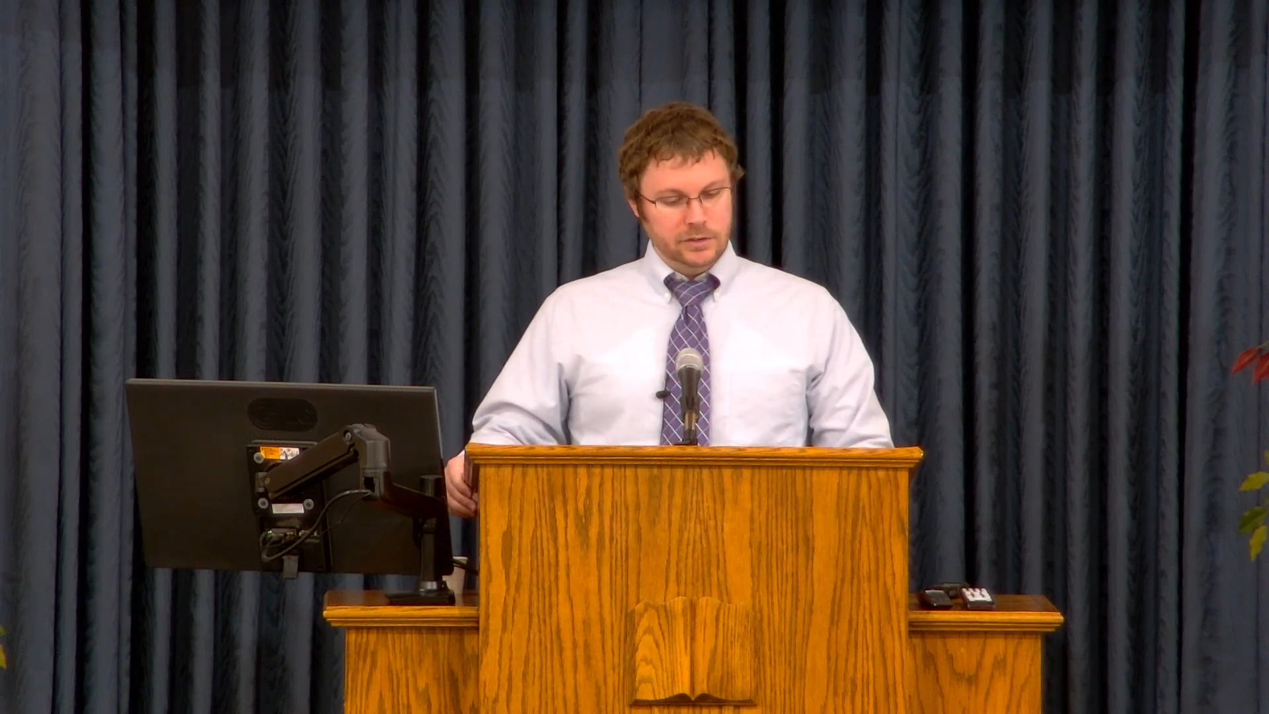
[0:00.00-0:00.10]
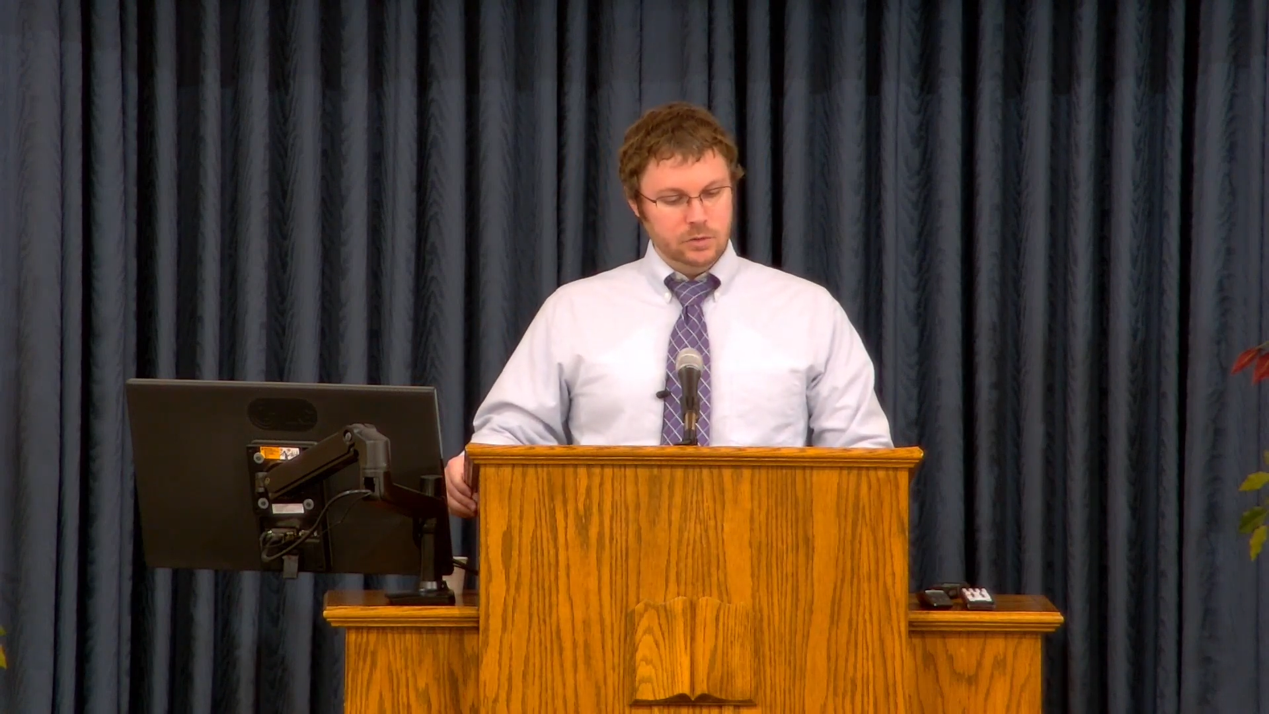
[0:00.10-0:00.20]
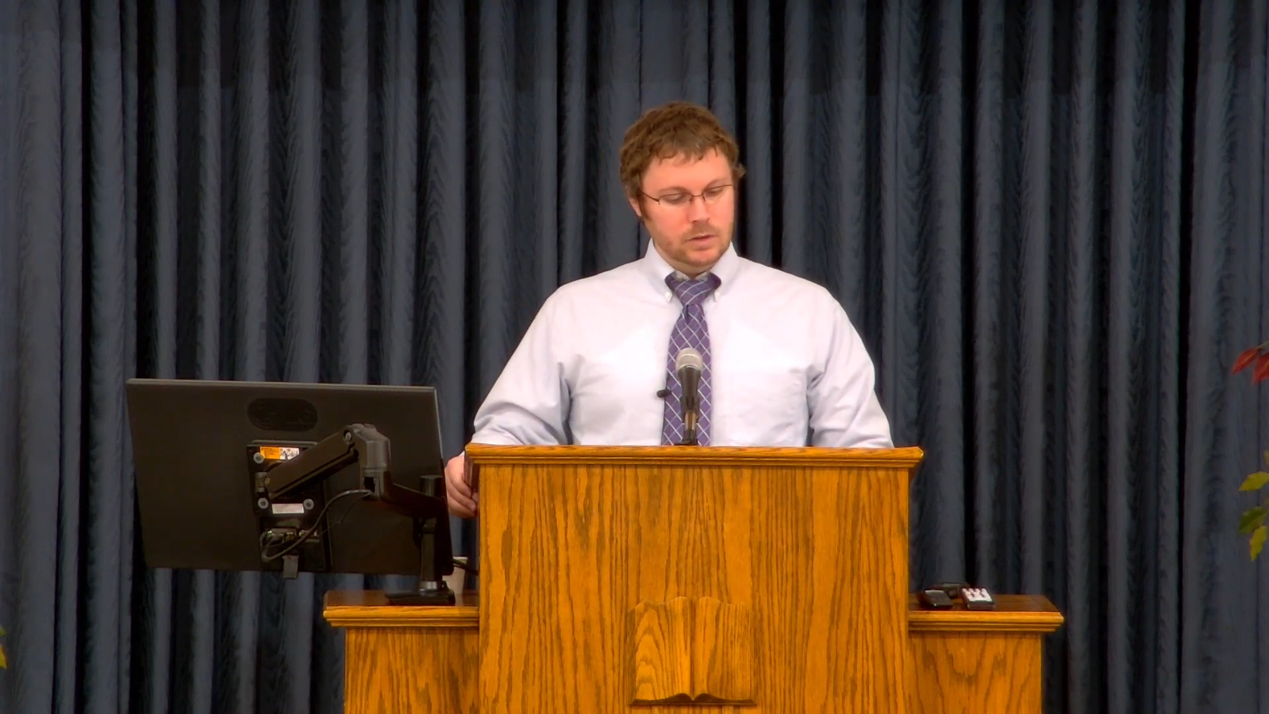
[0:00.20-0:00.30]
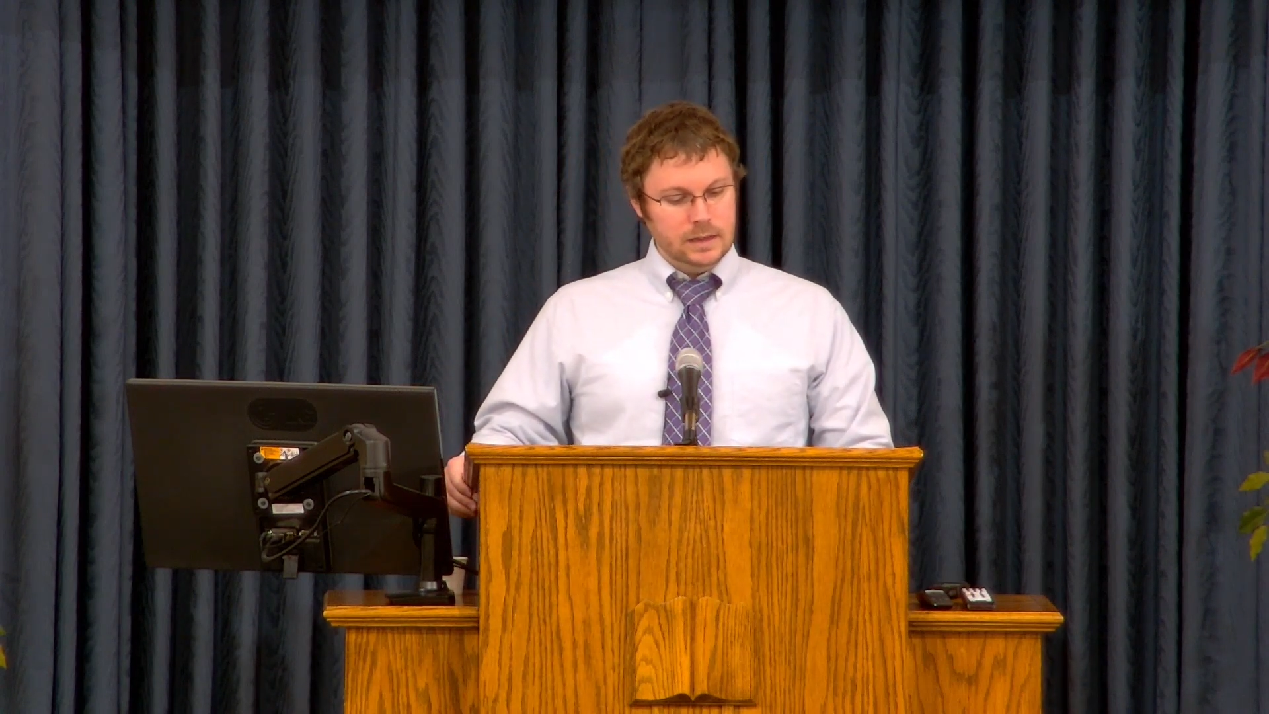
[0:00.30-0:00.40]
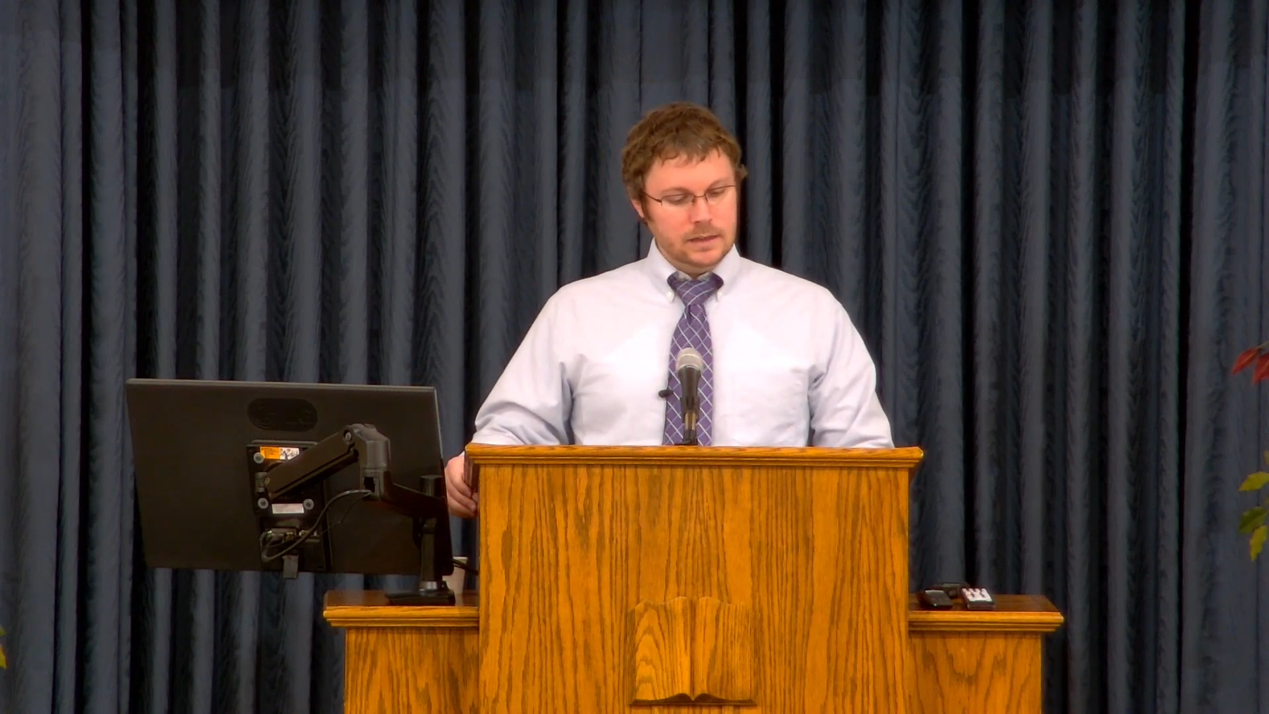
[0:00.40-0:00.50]

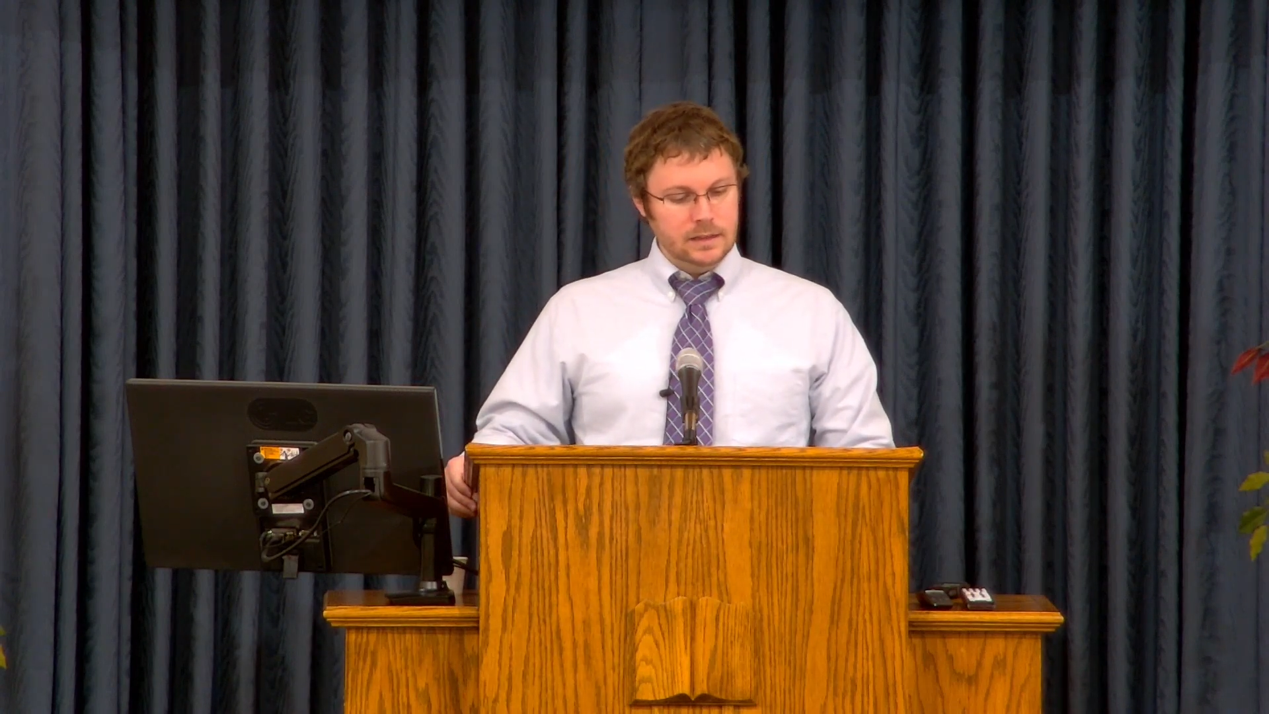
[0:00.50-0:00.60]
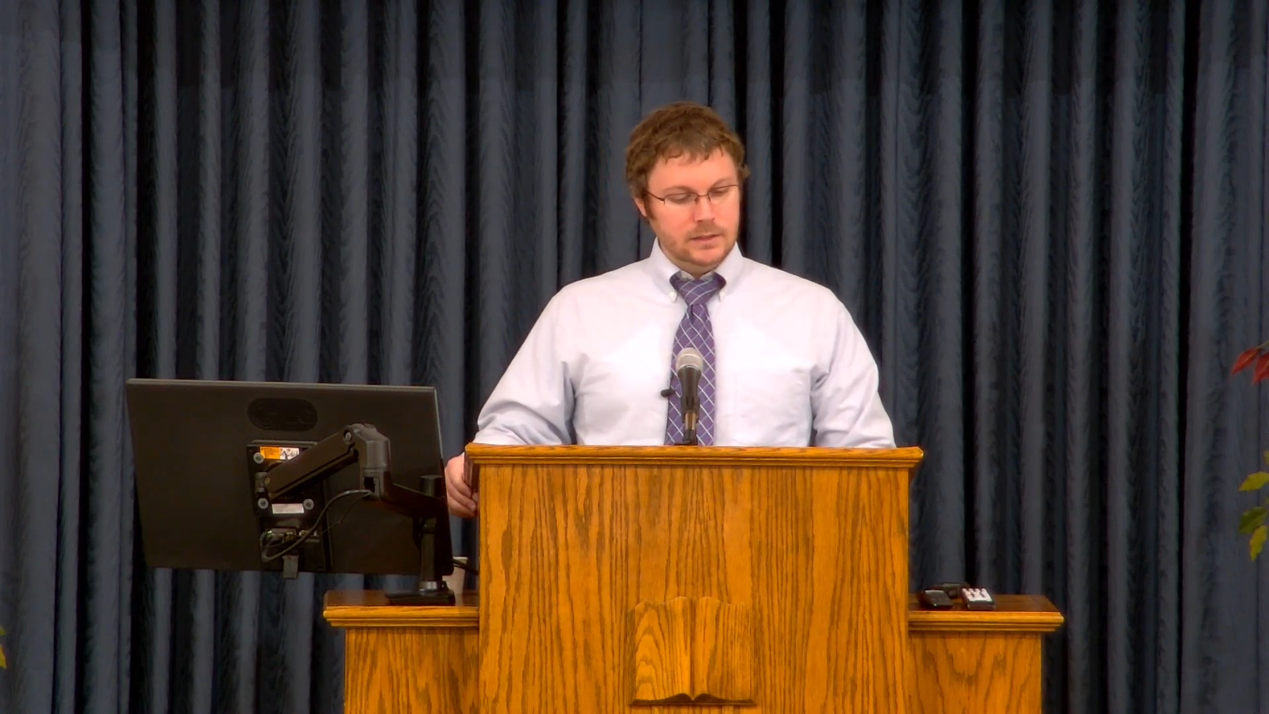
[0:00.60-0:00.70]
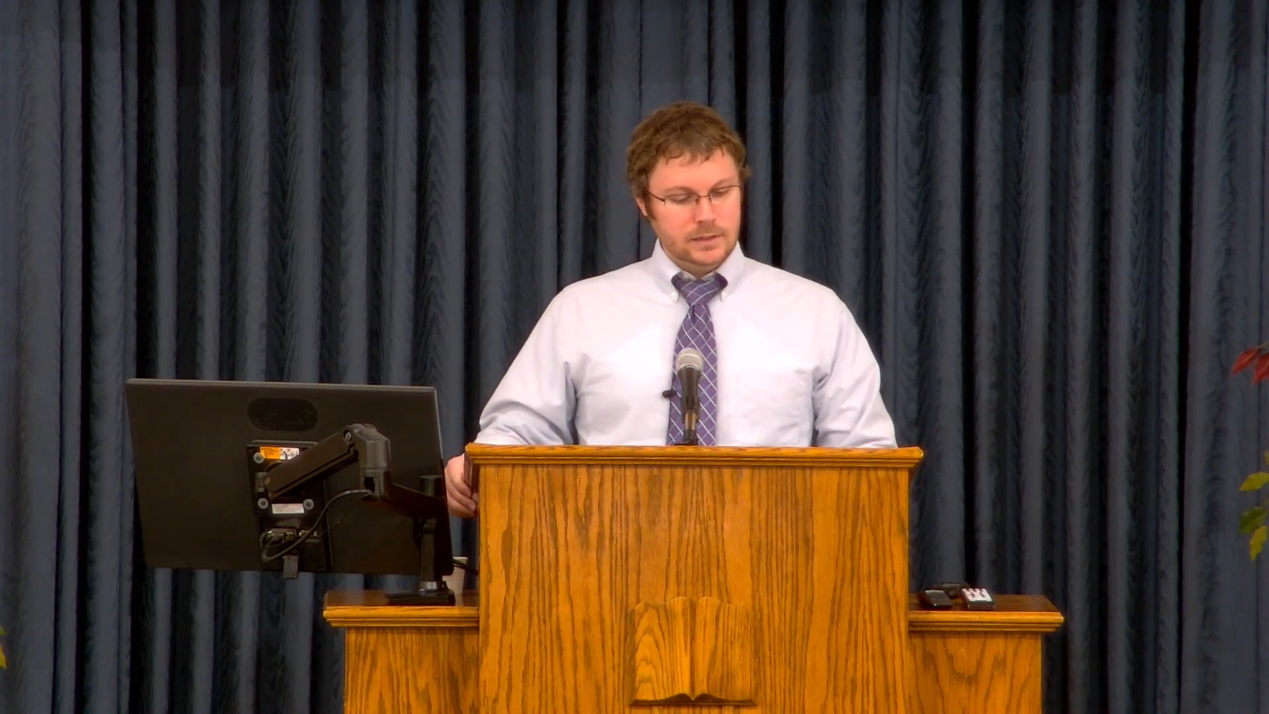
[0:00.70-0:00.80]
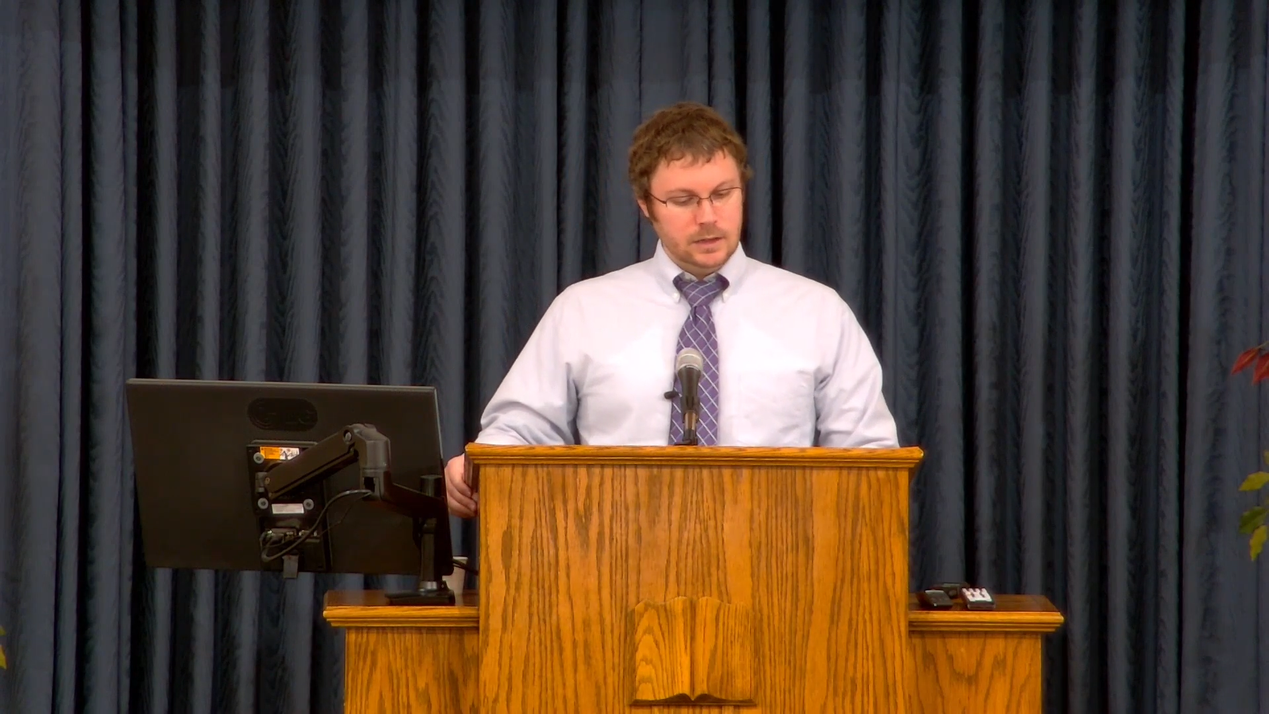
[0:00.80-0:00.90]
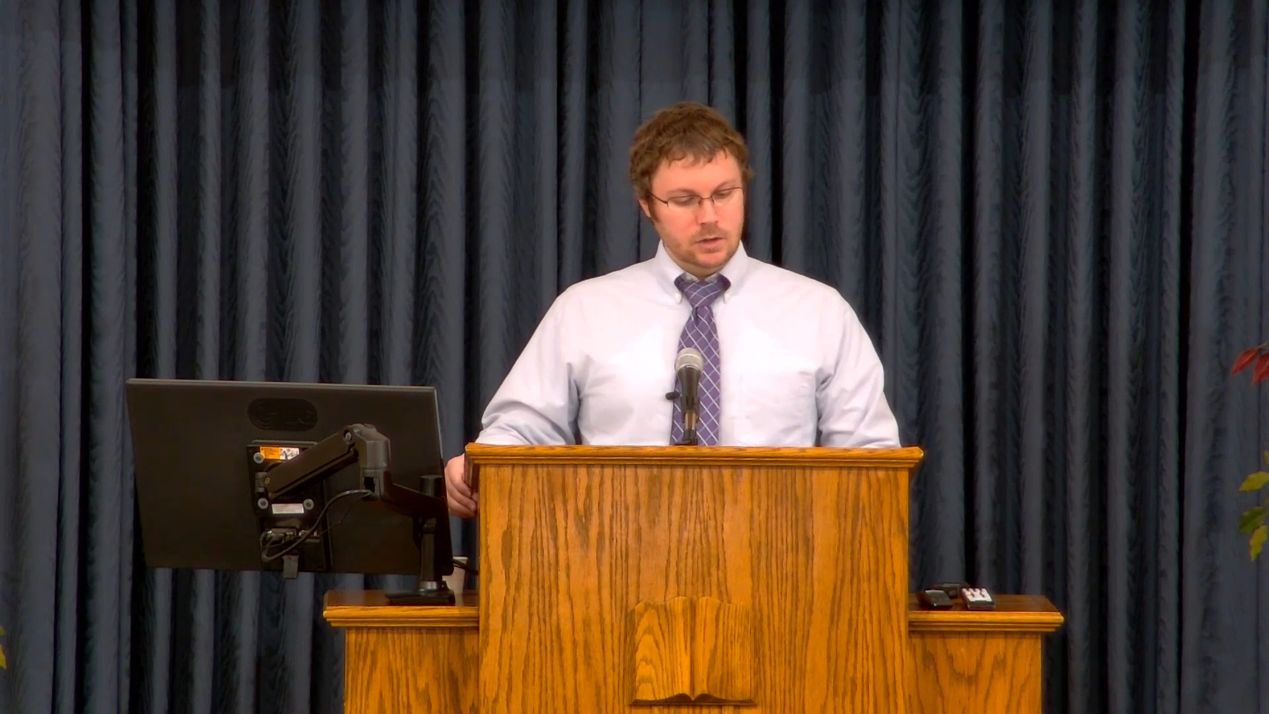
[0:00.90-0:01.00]
who is and who